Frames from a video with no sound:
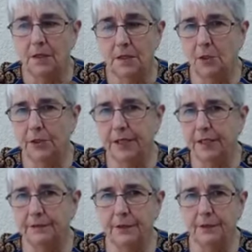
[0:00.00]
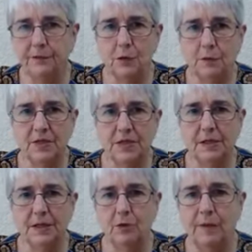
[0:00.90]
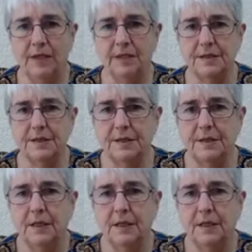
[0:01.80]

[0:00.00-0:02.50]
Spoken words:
So looking at the verb forms can help us